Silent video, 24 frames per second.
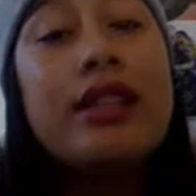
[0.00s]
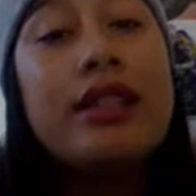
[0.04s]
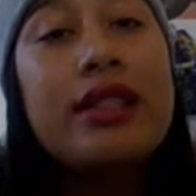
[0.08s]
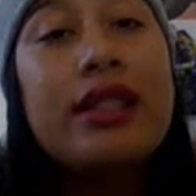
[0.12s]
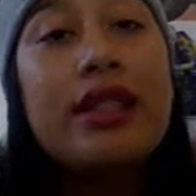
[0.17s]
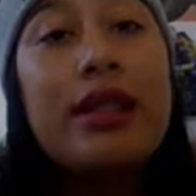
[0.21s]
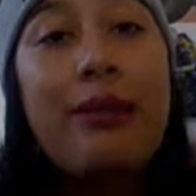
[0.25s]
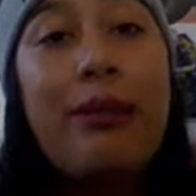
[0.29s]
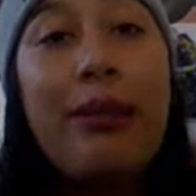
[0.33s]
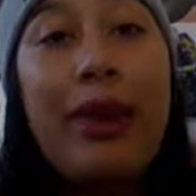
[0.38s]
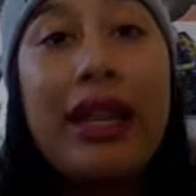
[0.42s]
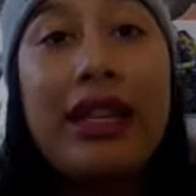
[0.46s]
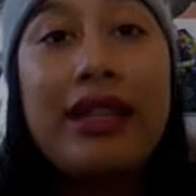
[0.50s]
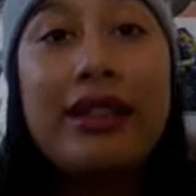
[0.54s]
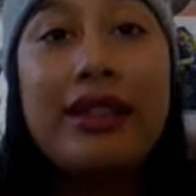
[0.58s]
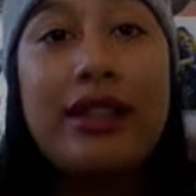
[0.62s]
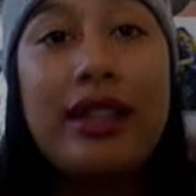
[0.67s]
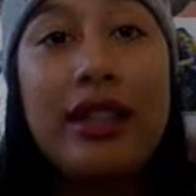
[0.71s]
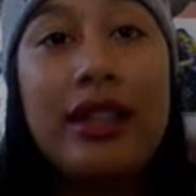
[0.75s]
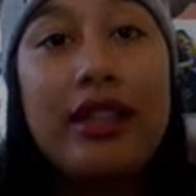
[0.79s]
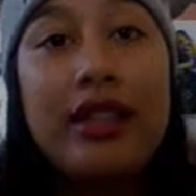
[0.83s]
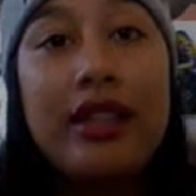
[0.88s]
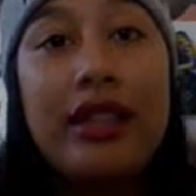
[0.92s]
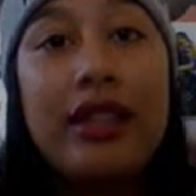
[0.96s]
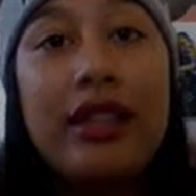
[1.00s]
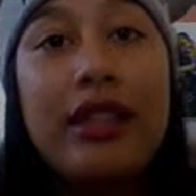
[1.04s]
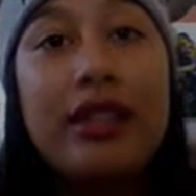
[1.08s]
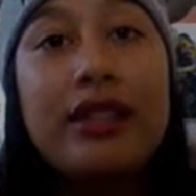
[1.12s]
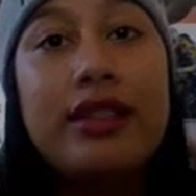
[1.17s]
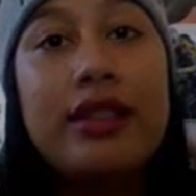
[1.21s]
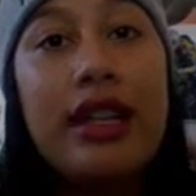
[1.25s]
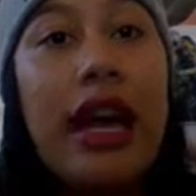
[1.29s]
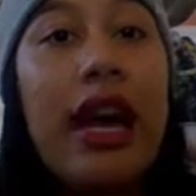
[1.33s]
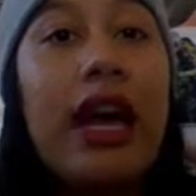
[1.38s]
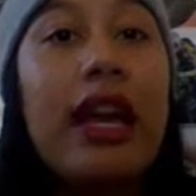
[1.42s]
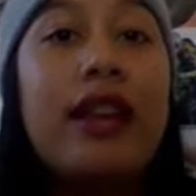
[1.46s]
symmetric
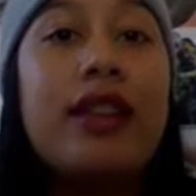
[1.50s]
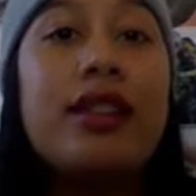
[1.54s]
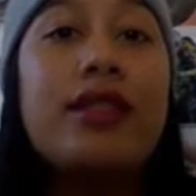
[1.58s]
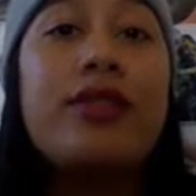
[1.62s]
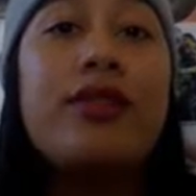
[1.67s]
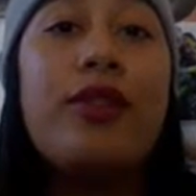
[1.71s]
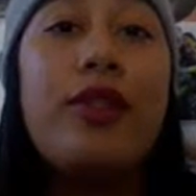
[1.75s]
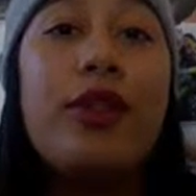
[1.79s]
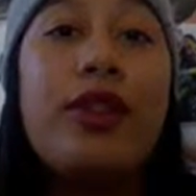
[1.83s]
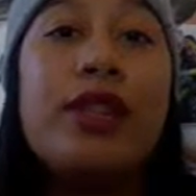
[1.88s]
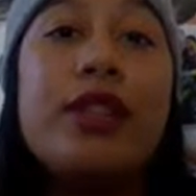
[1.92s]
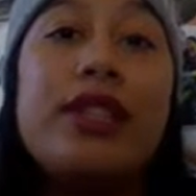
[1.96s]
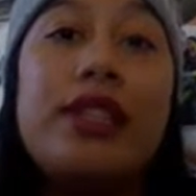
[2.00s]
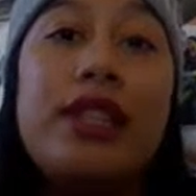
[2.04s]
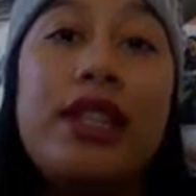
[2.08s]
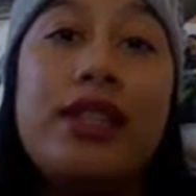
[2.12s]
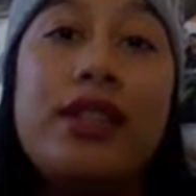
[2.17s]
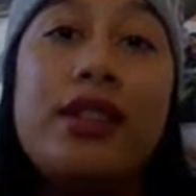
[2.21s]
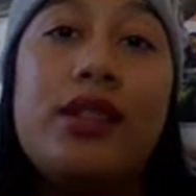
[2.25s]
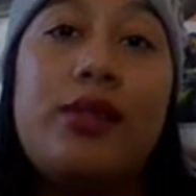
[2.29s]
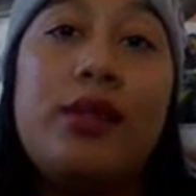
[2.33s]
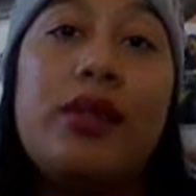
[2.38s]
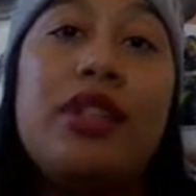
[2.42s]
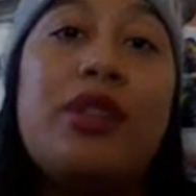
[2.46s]
tires for the season,